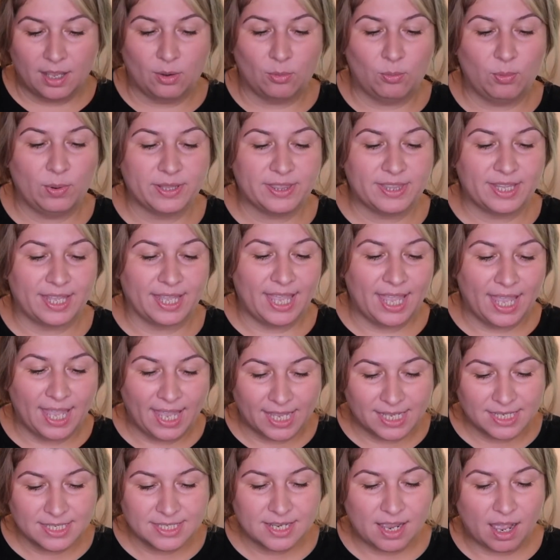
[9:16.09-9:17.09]
with a
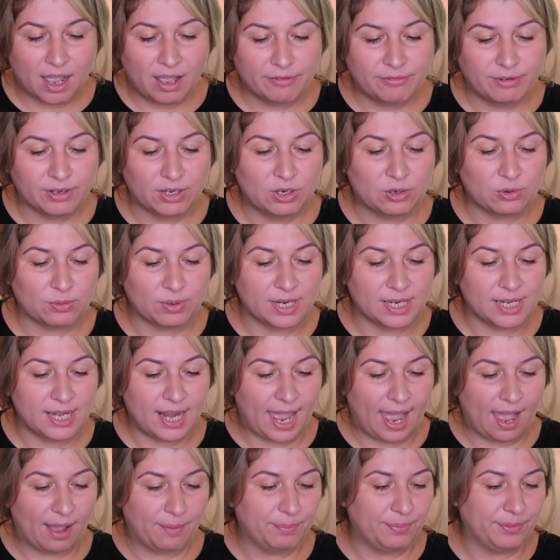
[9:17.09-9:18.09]
hint of a green
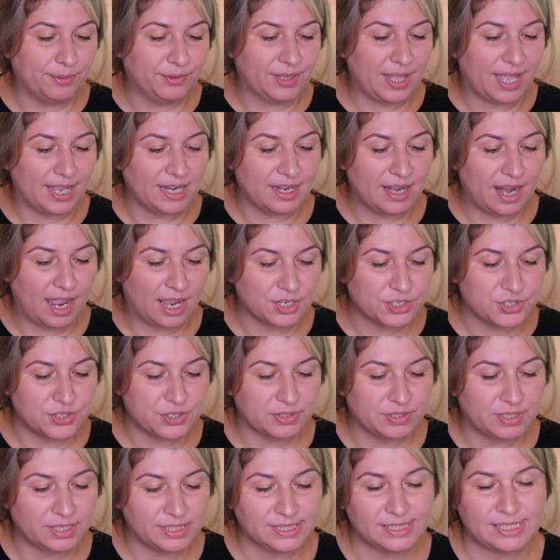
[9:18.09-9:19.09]
apple and
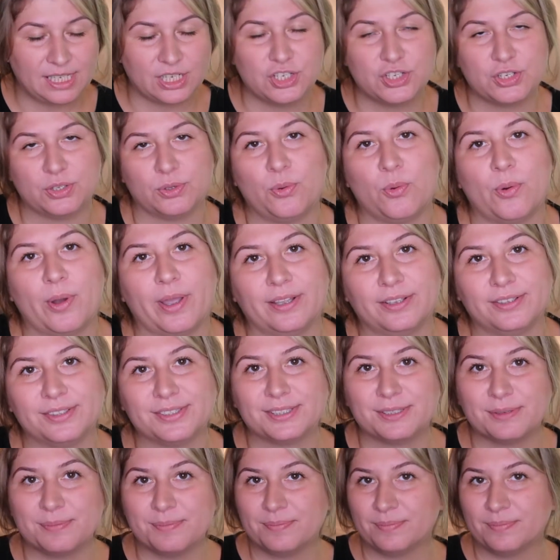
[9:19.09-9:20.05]
natural essential oils.